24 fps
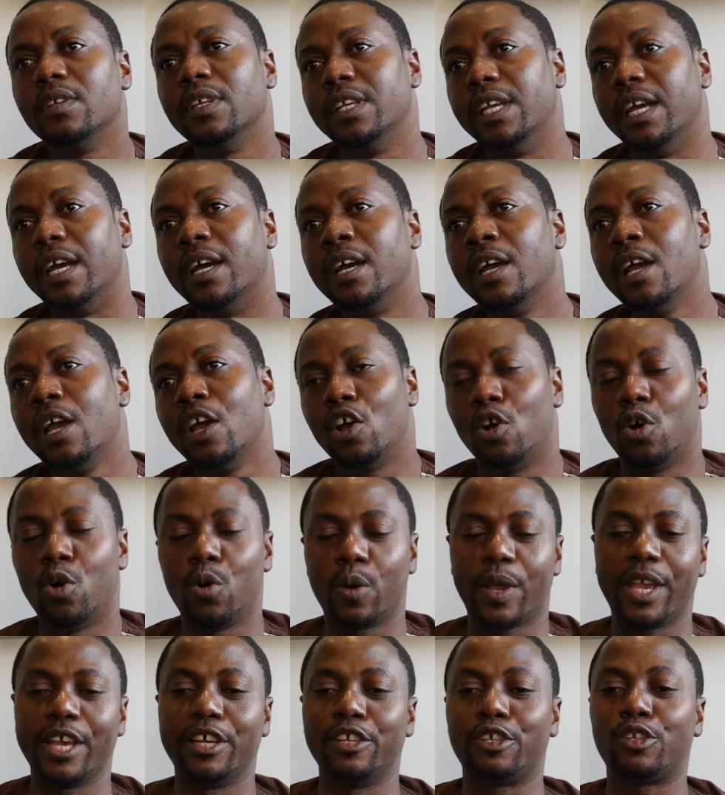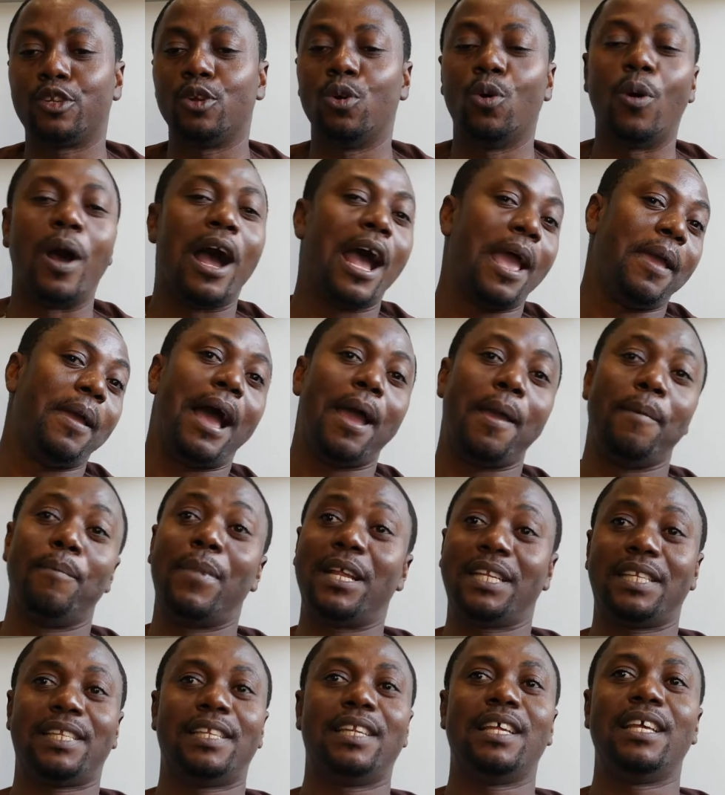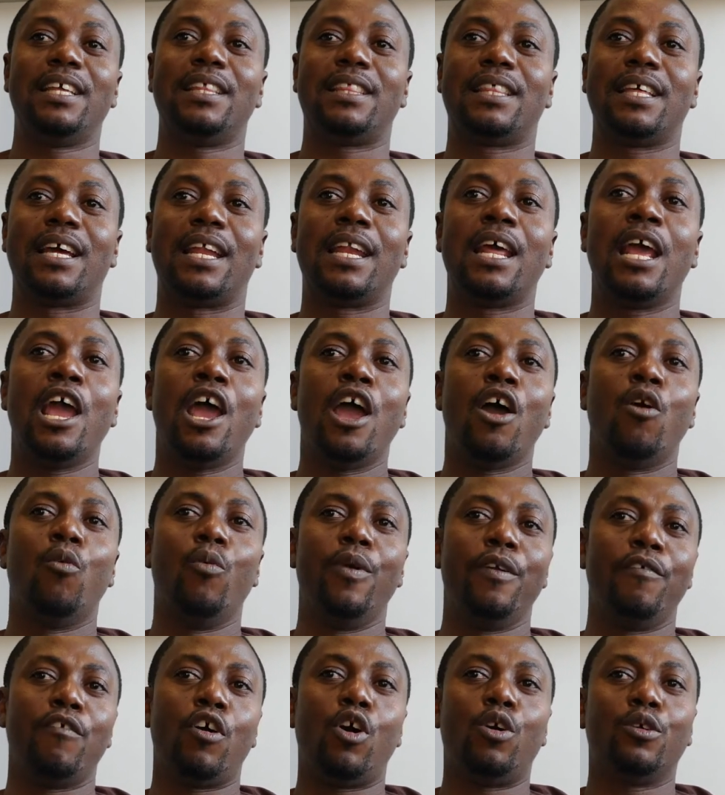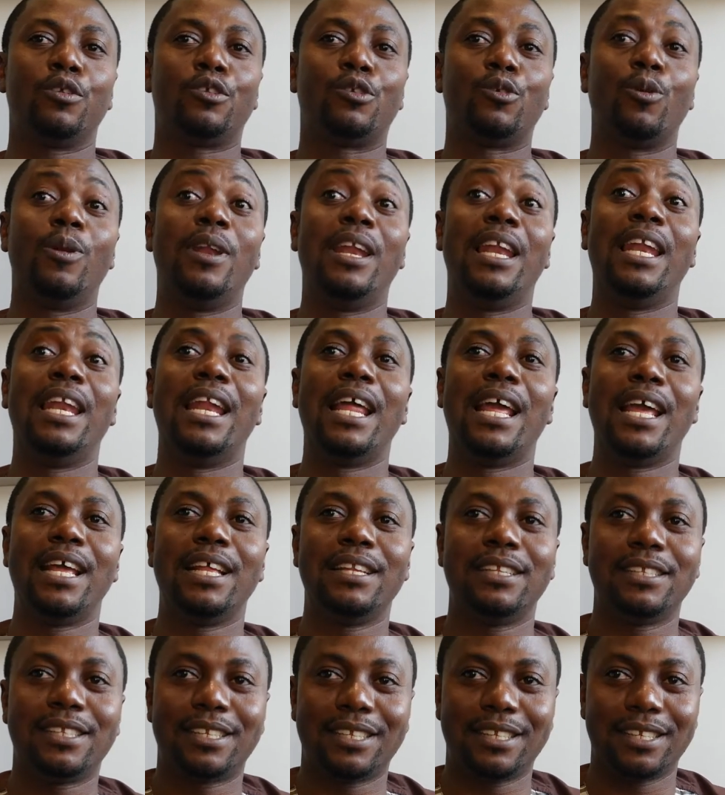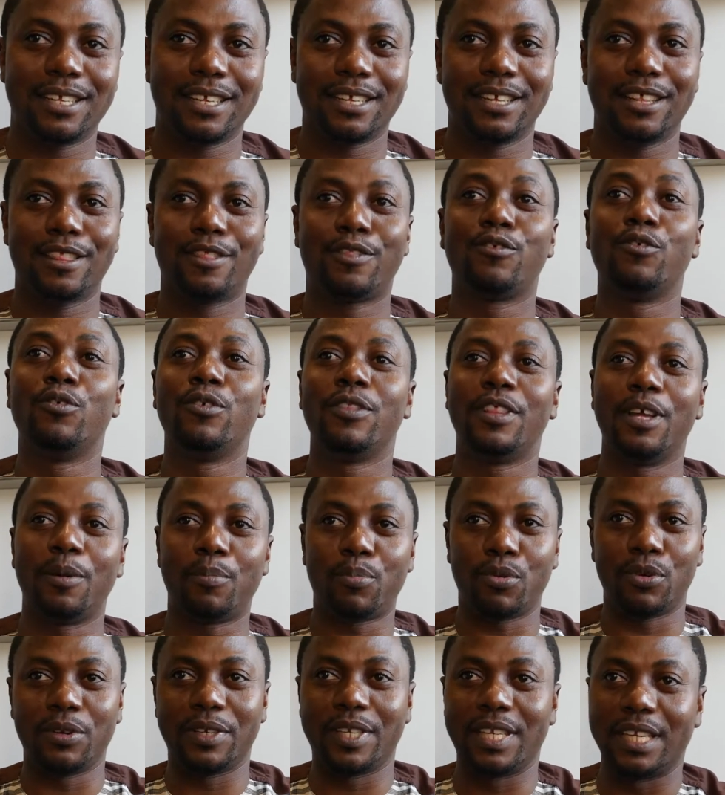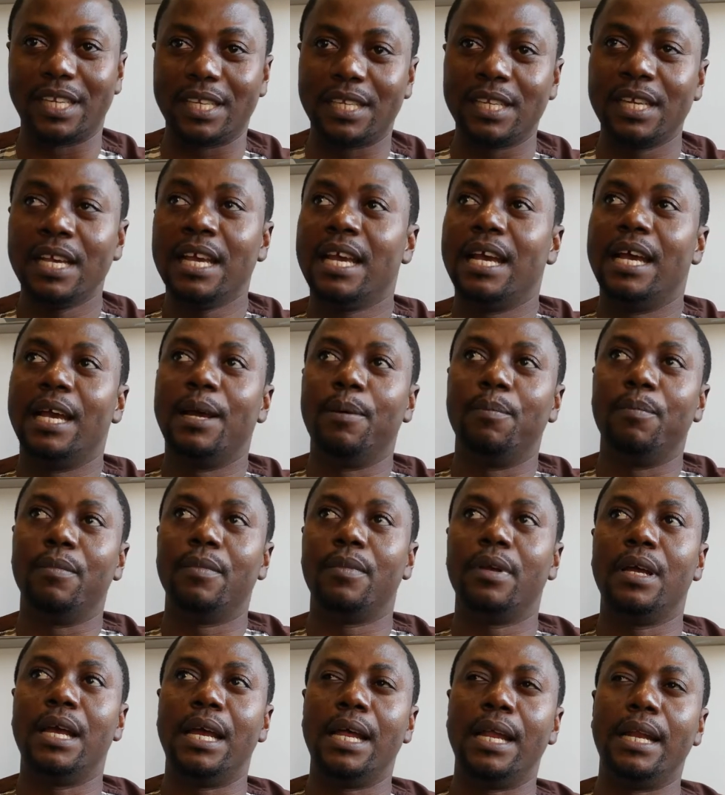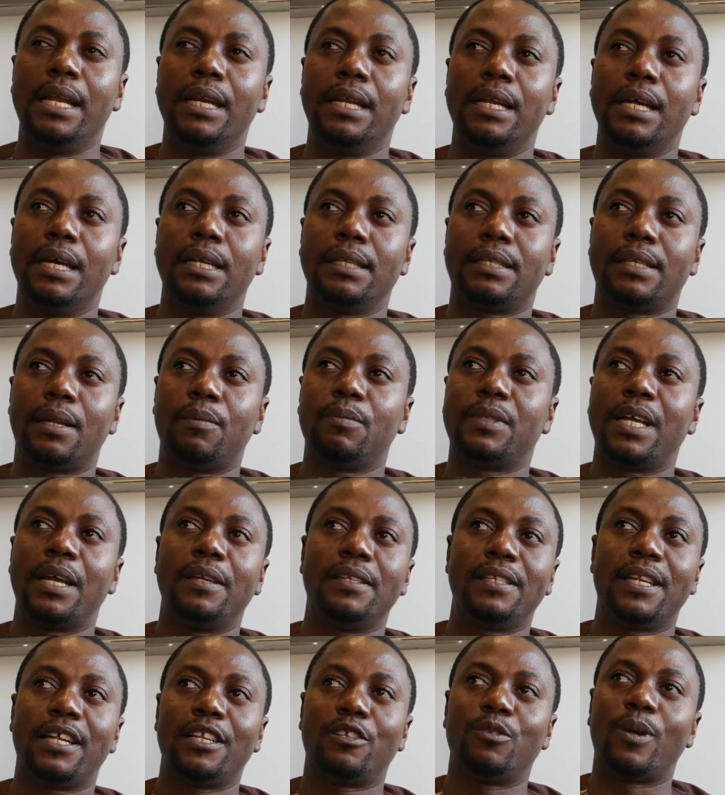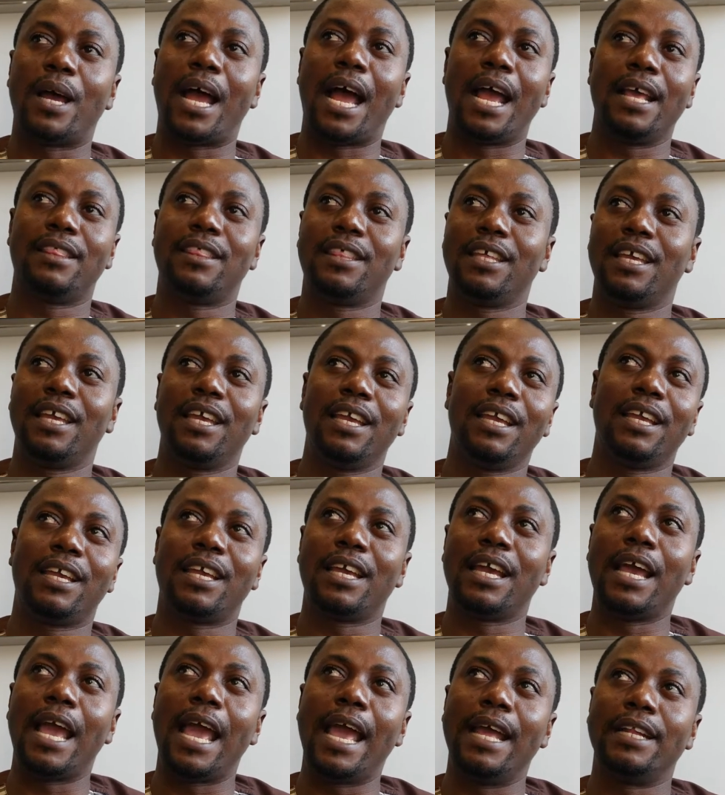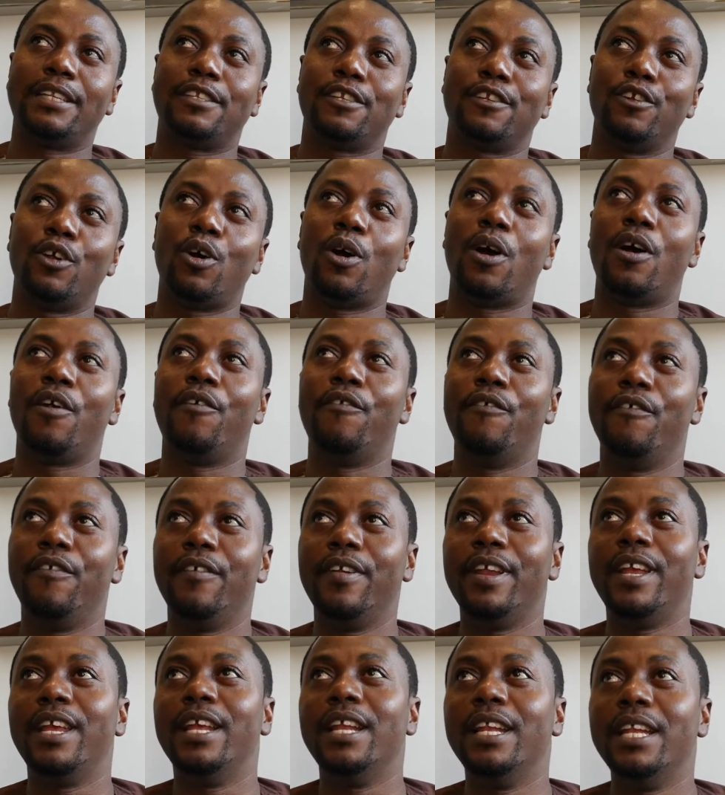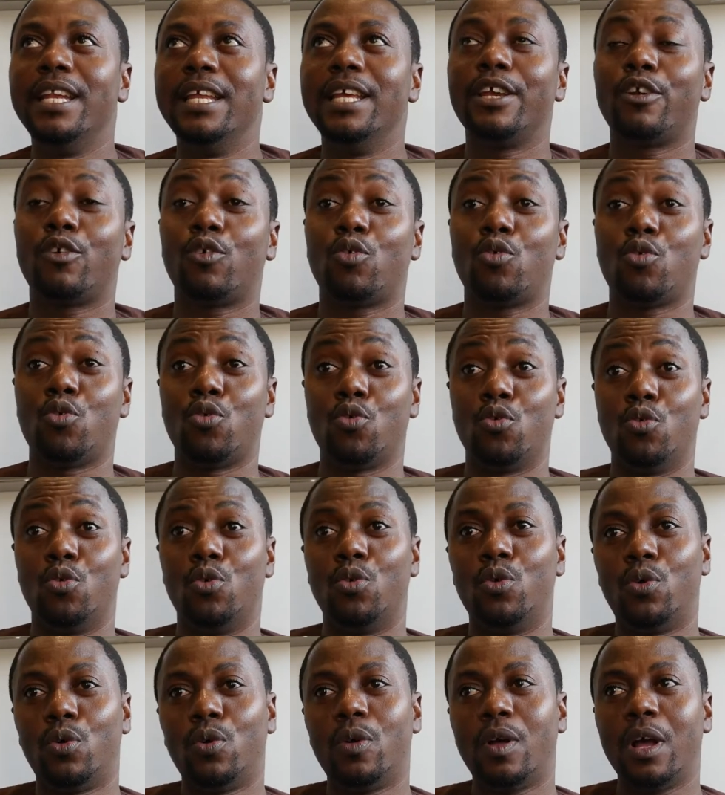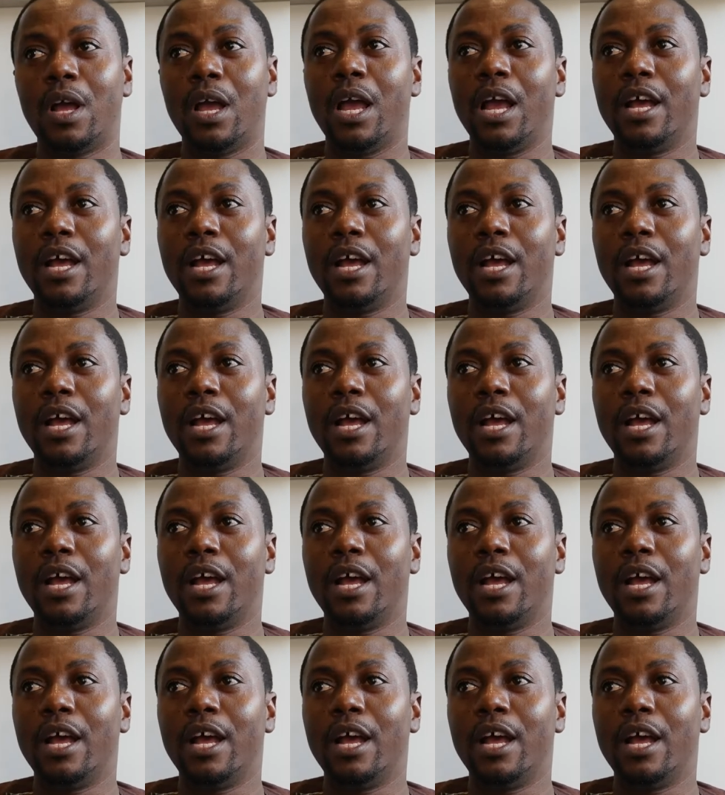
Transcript: Yeah. Okay. So I must say that we've also learned through the process. Sometimes that's why I think it's not really cool